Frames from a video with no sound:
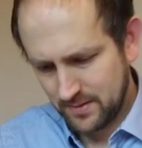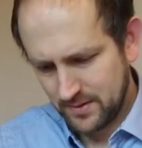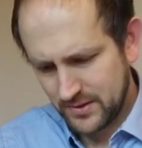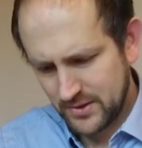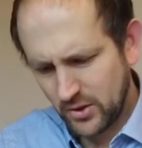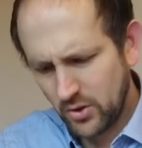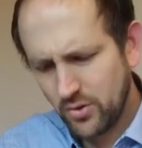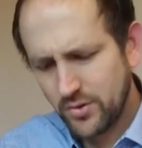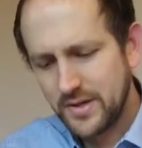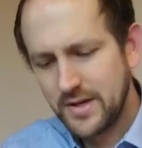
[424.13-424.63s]

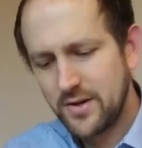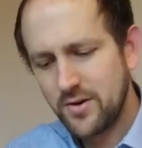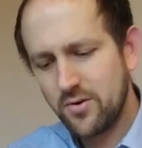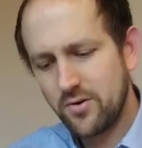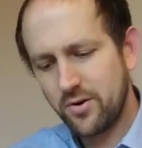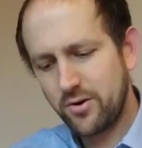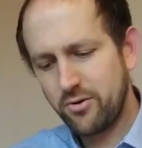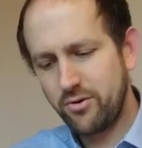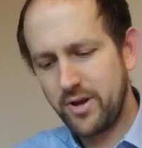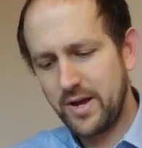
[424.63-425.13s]
So God did
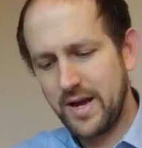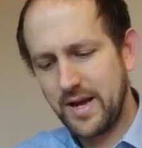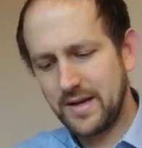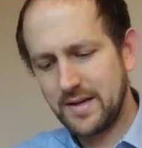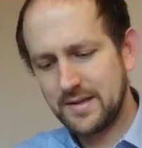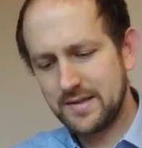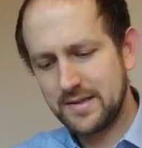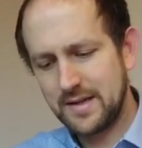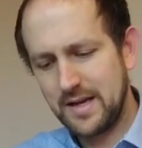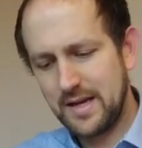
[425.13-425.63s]
not
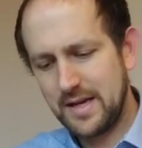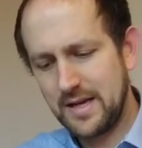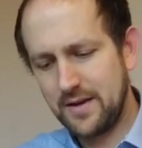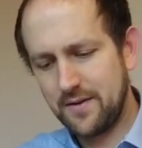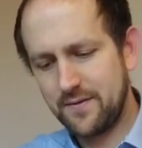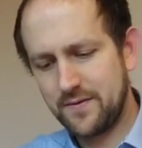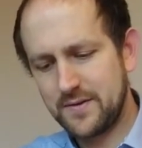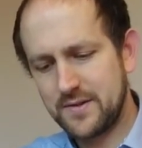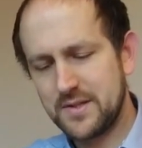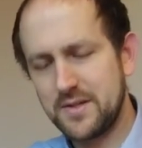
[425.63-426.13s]
create
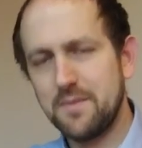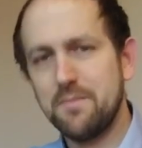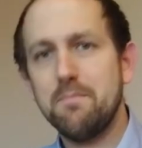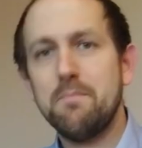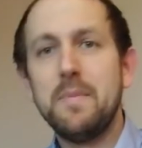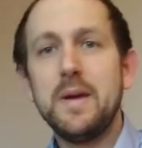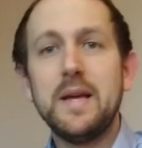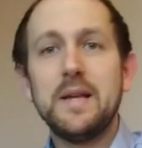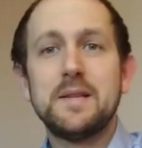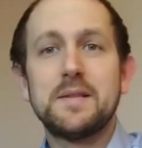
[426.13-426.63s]
Eve to
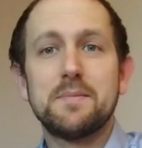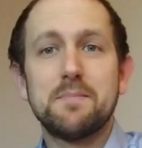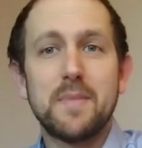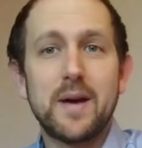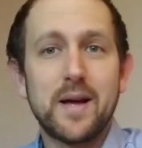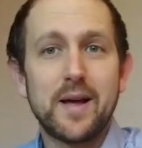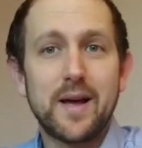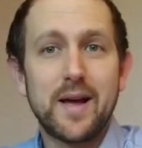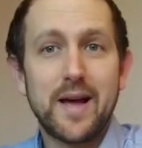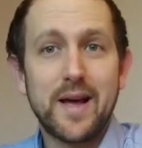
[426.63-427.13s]
meet
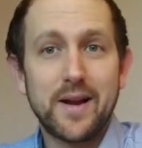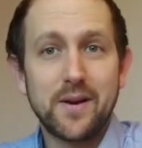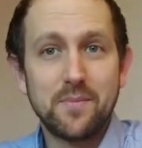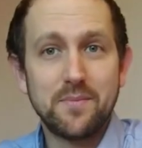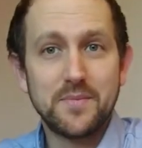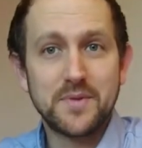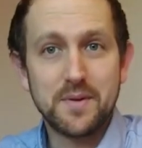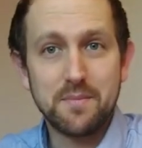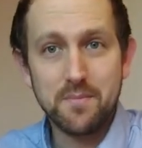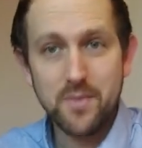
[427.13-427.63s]

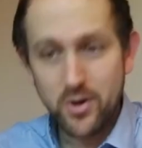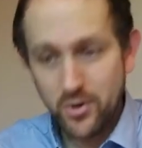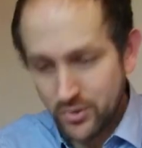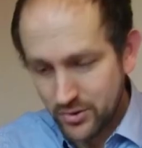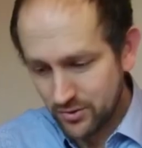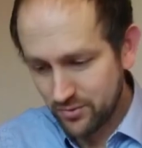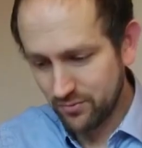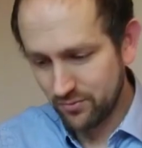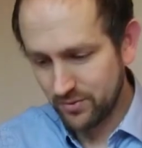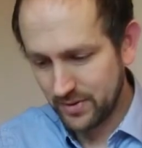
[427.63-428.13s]
Adam's
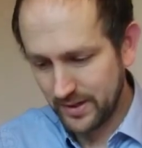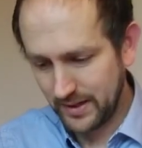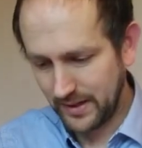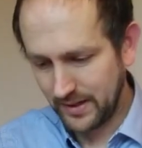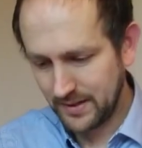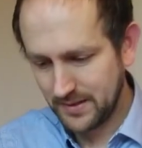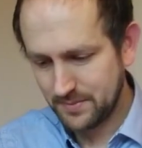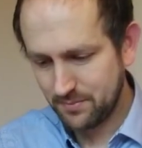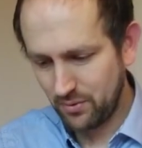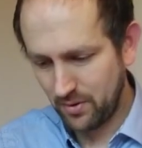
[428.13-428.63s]
emotional
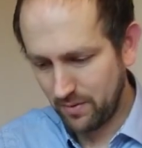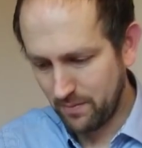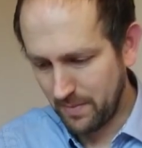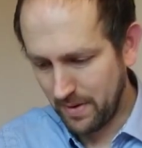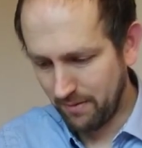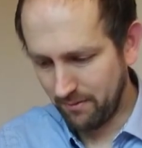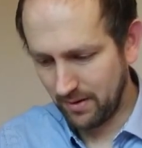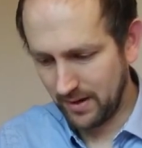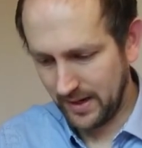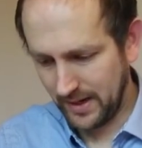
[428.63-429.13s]
needs
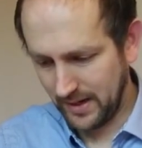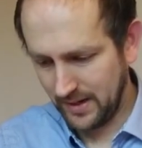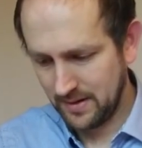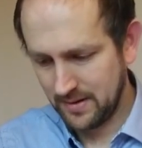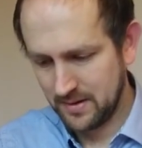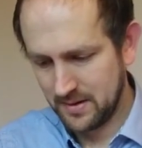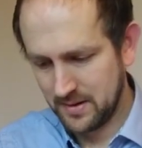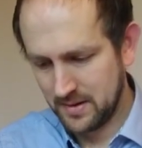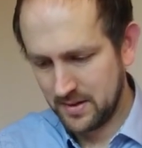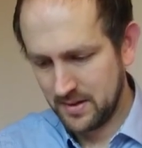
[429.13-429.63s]
primarily,
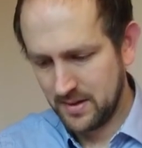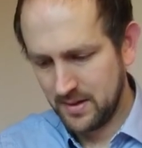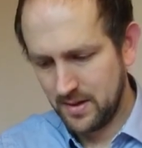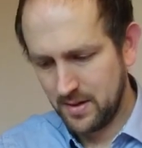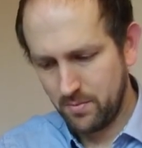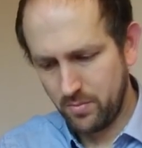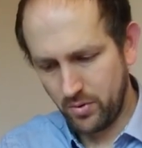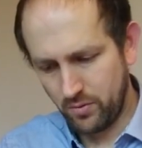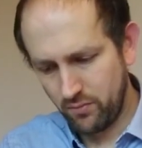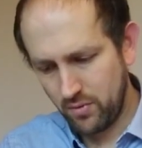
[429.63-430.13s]

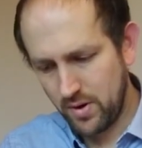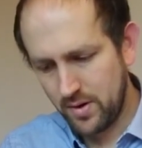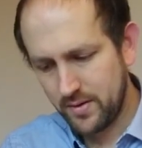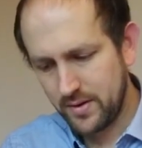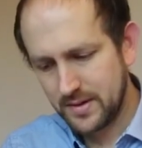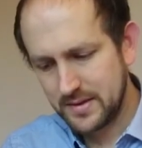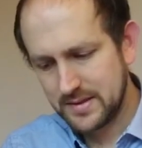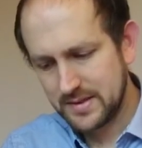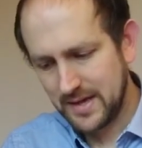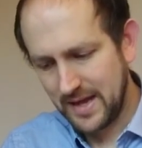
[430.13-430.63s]
but
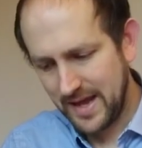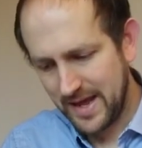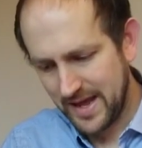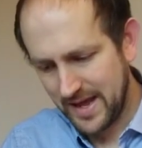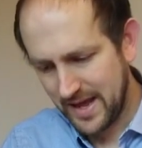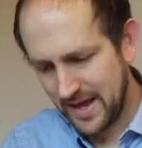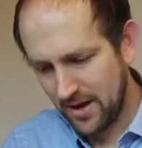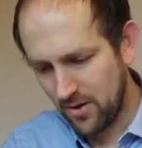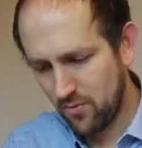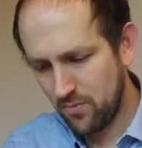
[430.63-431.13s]
rather to
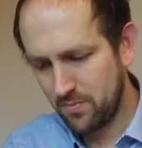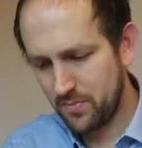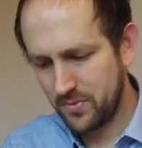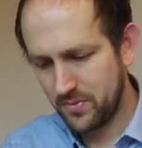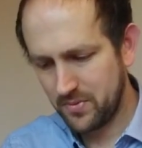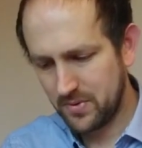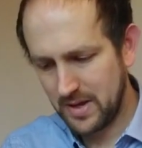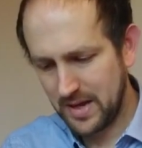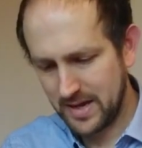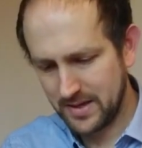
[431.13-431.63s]
help
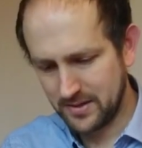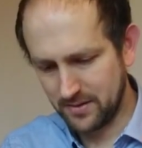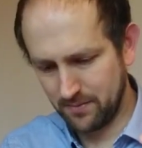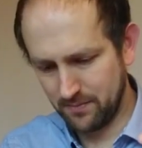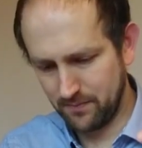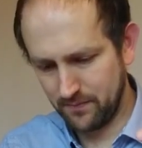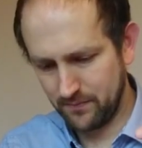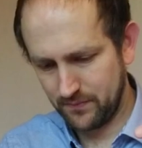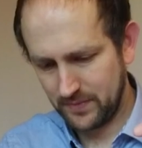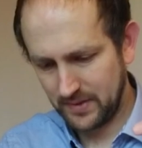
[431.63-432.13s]

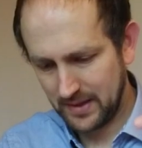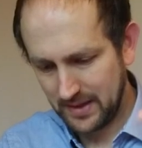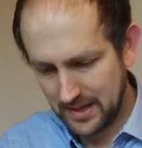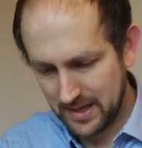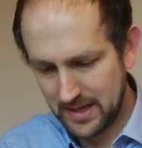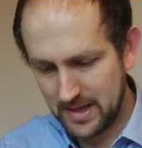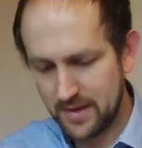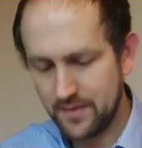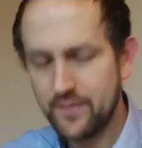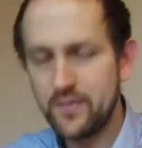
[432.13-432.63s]
Adam
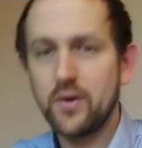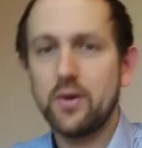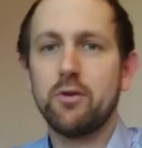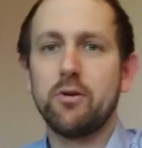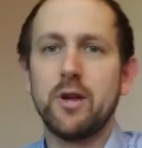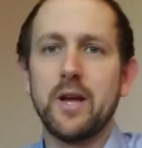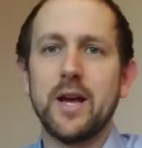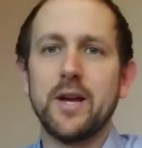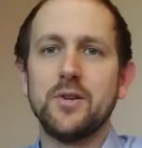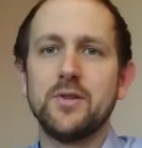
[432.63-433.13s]
care for
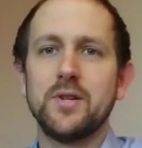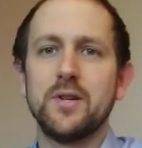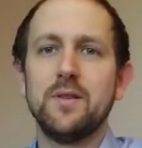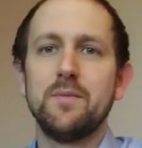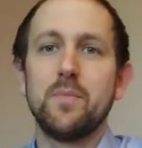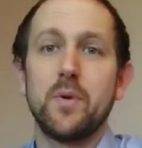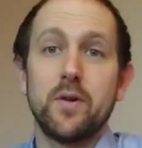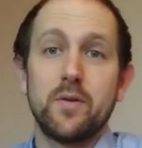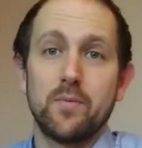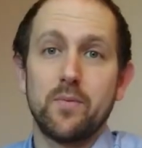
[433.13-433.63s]

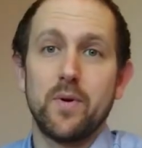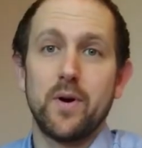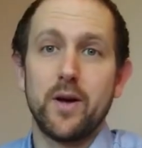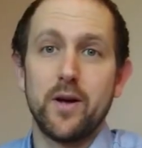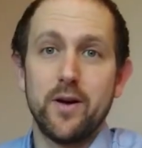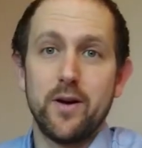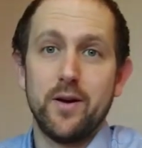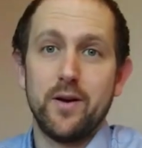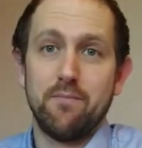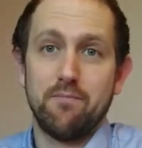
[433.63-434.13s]
creation, both by
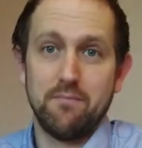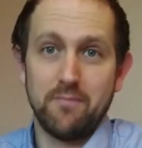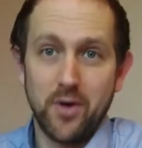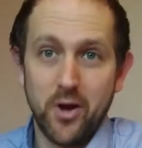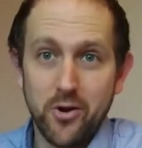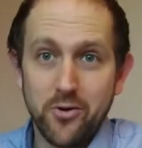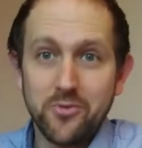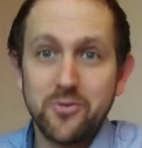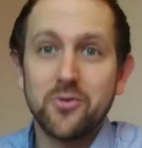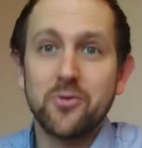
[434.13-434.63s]
her
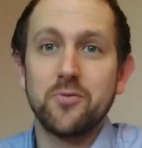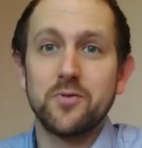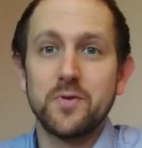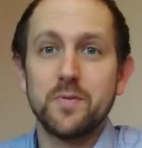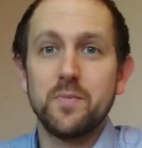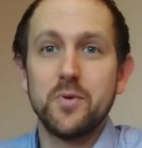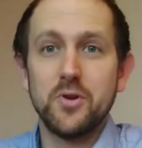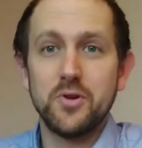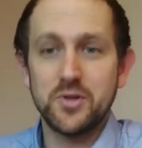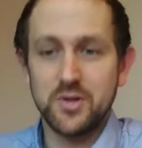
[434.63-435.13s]
own
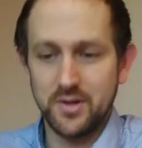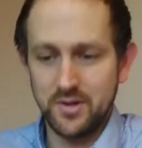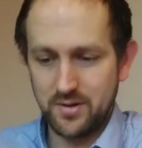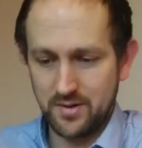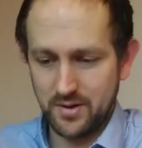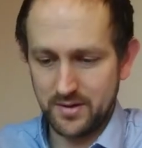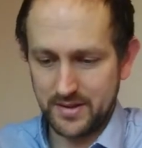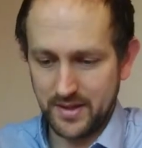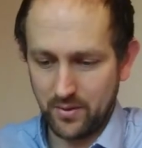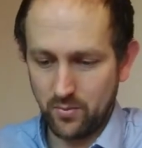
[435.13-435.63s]

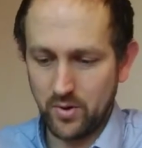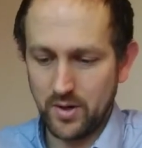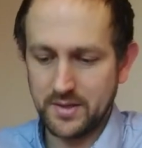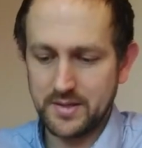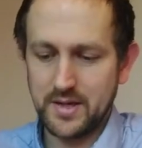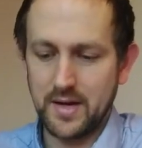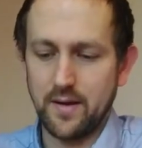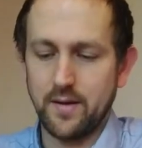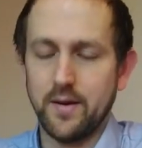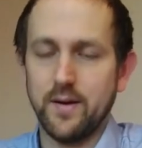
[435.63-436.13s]
contribution as they work
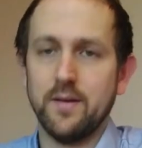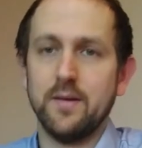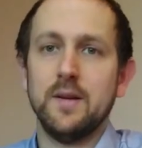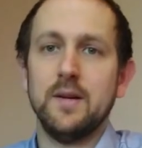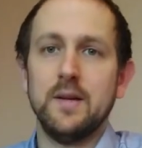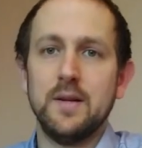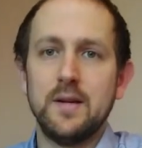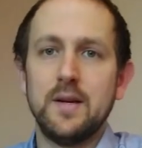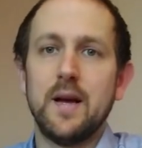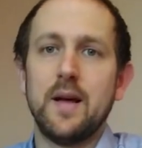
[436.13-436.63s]
together,
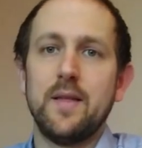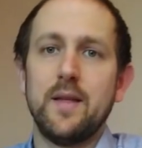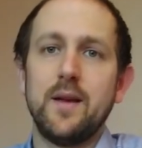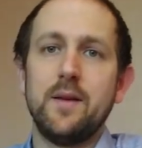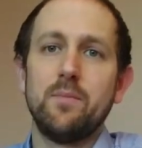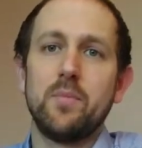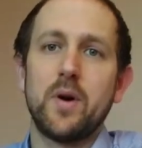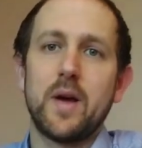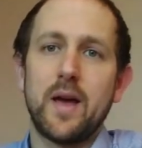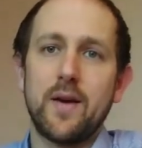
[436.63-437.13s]
and
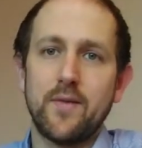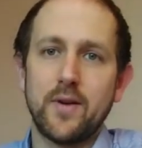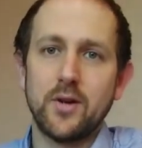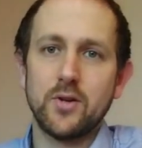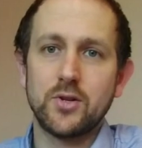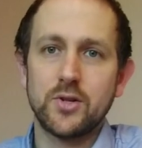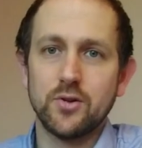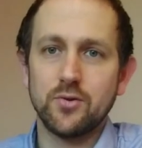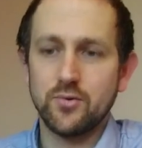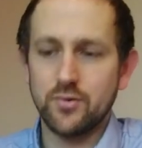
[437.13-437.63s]
then by
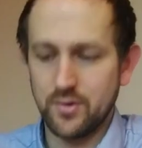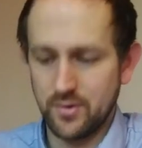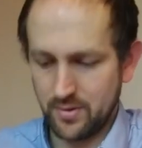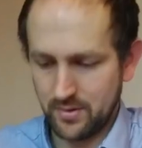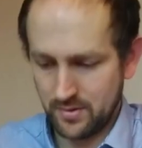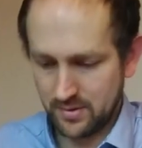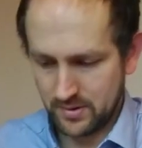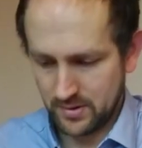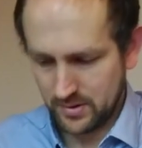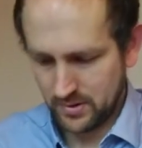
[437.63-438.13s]
having
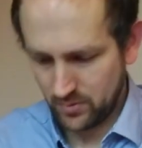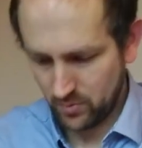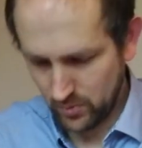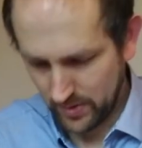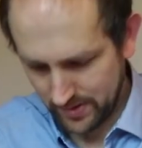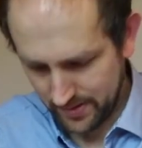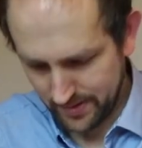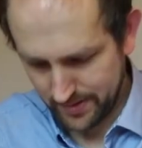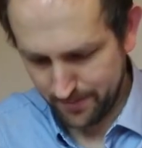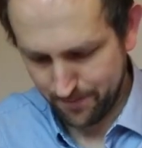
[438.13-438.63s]
children
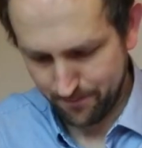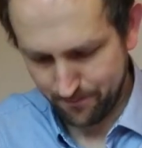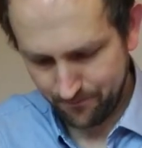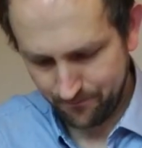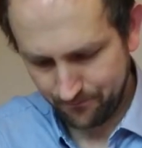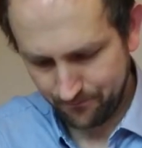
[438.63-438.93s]
with him.